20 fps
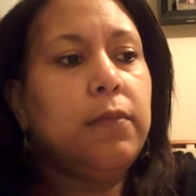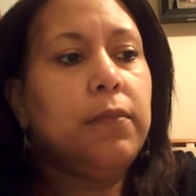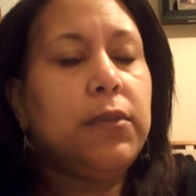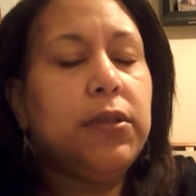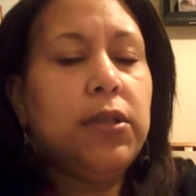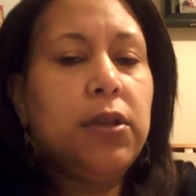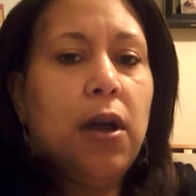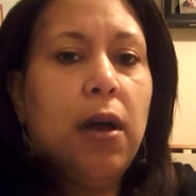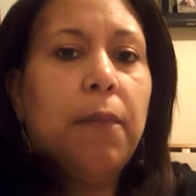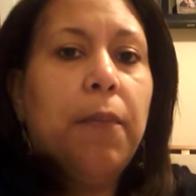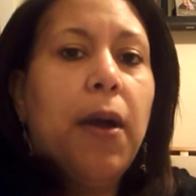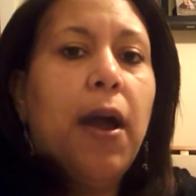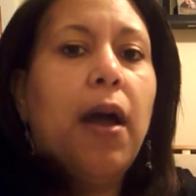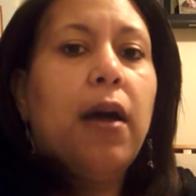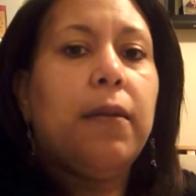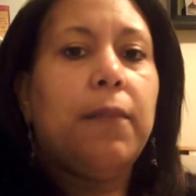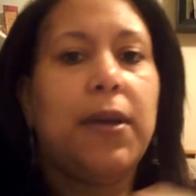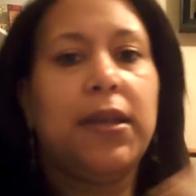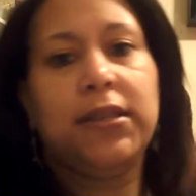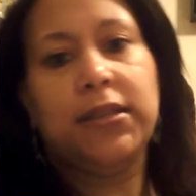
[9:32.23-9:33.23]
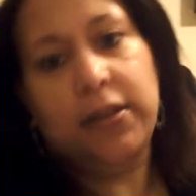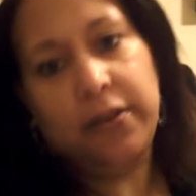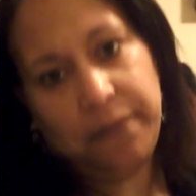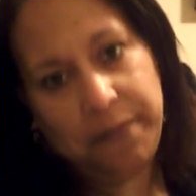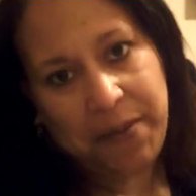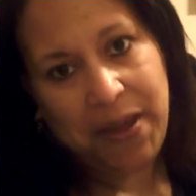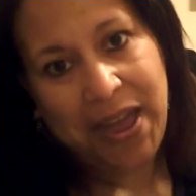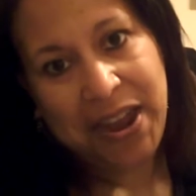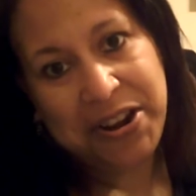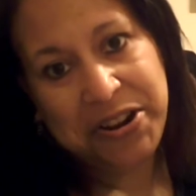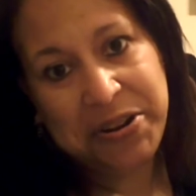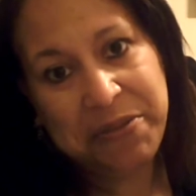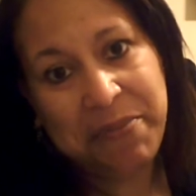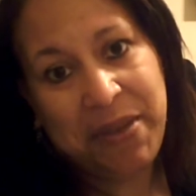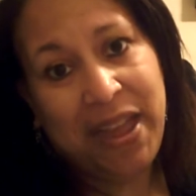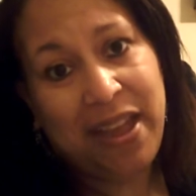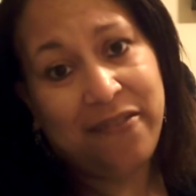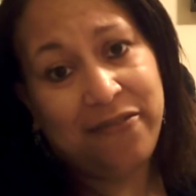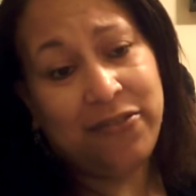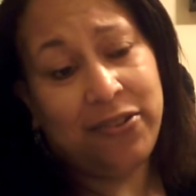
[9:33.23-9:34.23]
So I'm proud of myself. Pat on the
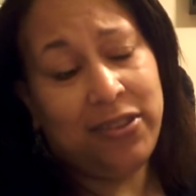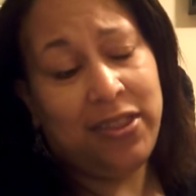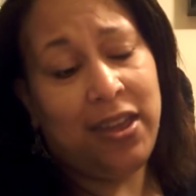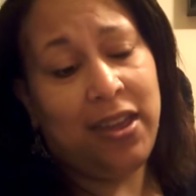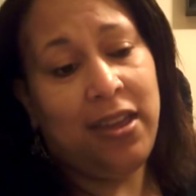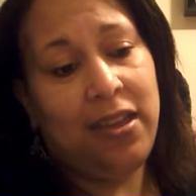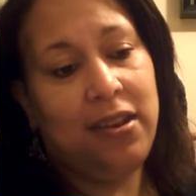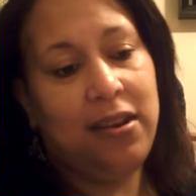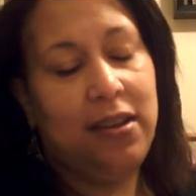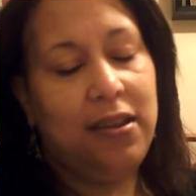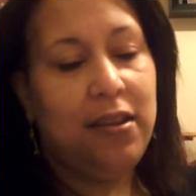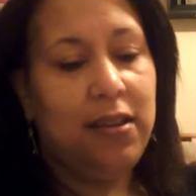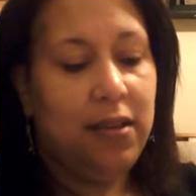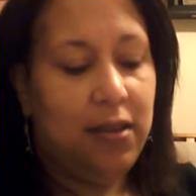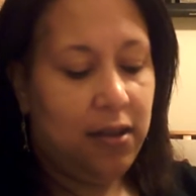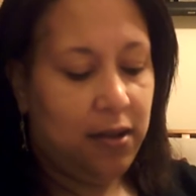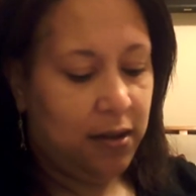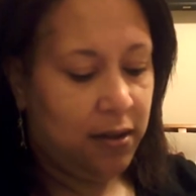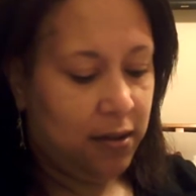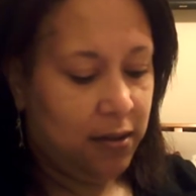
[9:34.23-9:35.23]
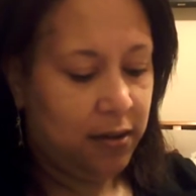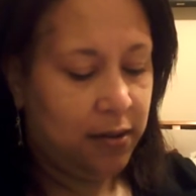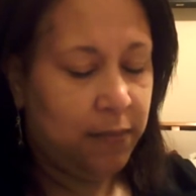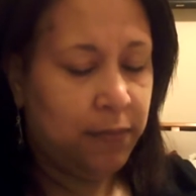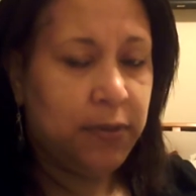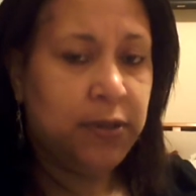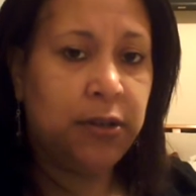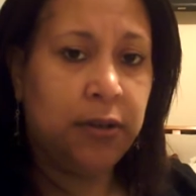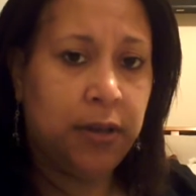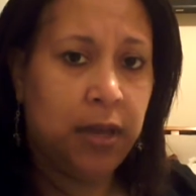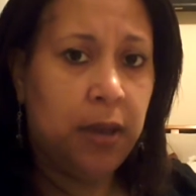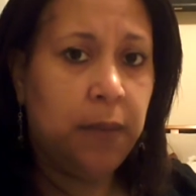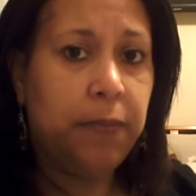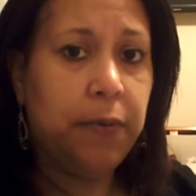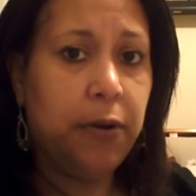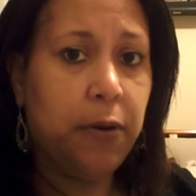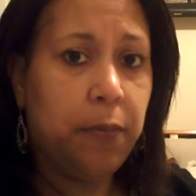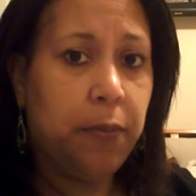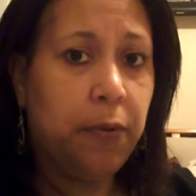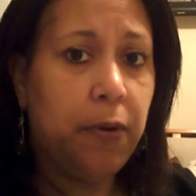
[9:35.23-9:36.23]
back for that. So keep
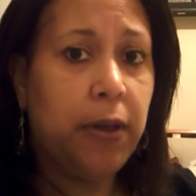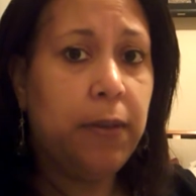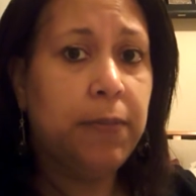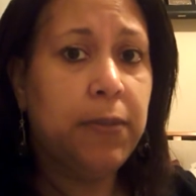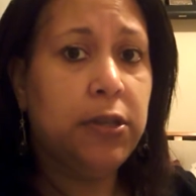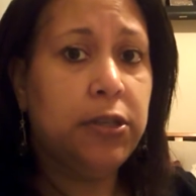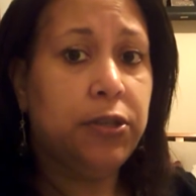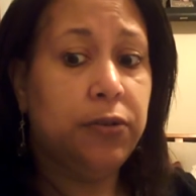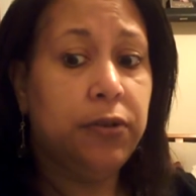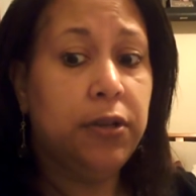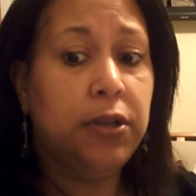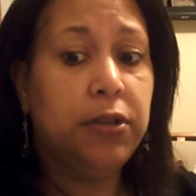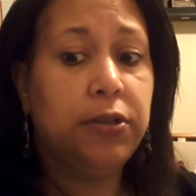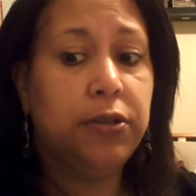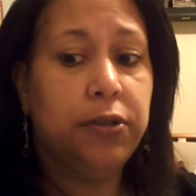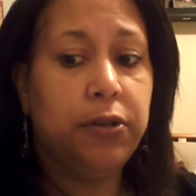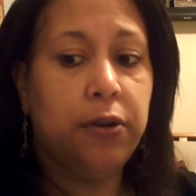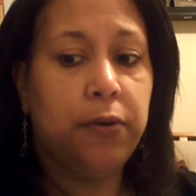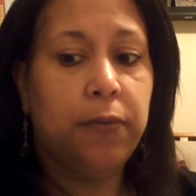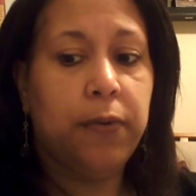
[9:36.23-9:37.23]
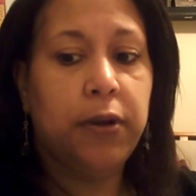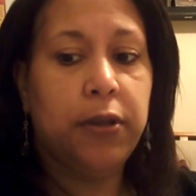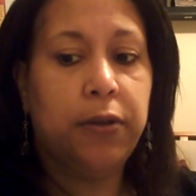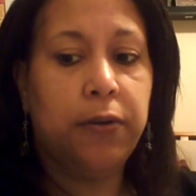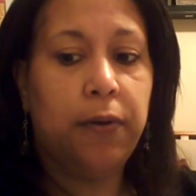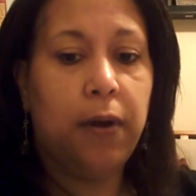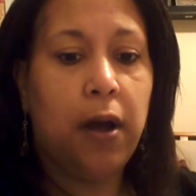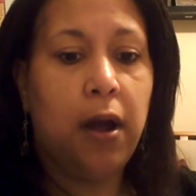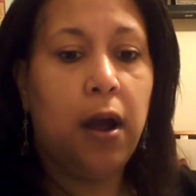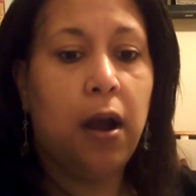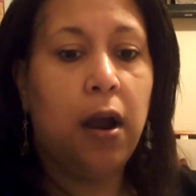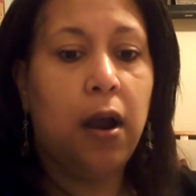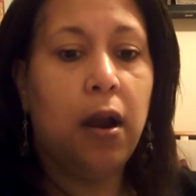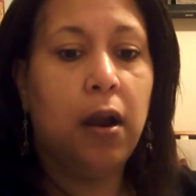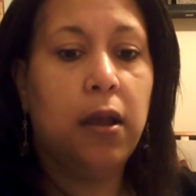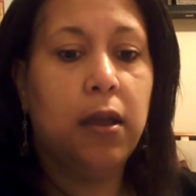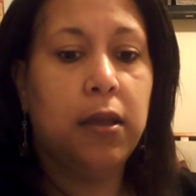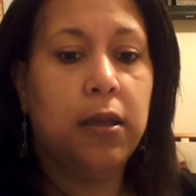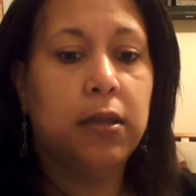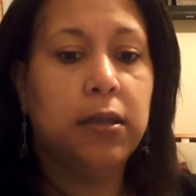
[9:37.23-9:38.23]
your appointments. You need to know where you
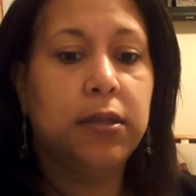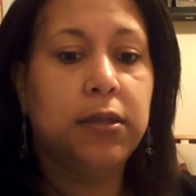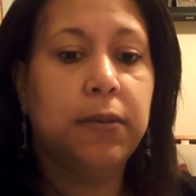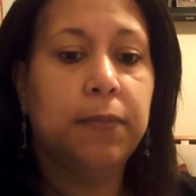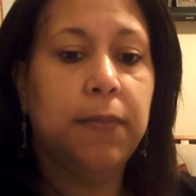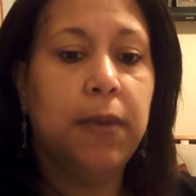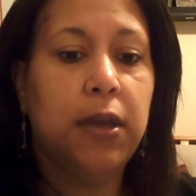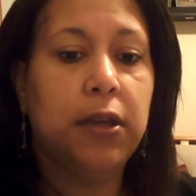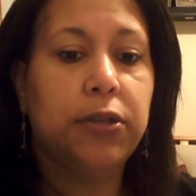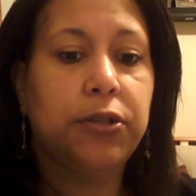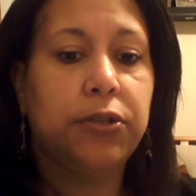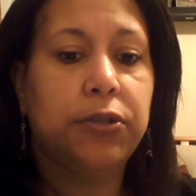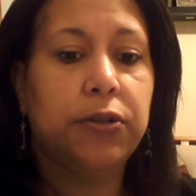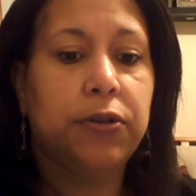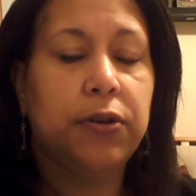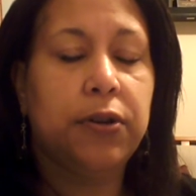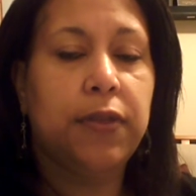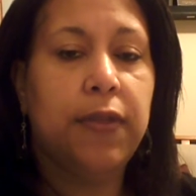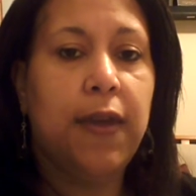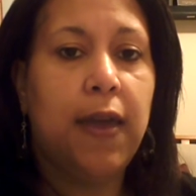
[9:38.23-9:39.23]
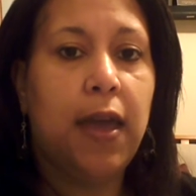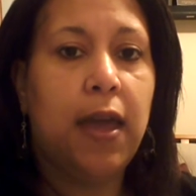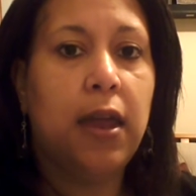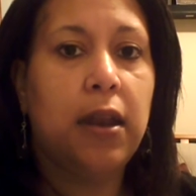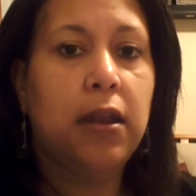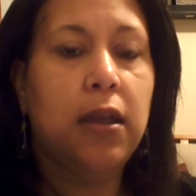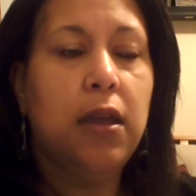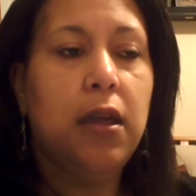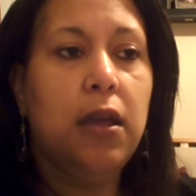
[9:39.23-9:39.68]
are and to make sure that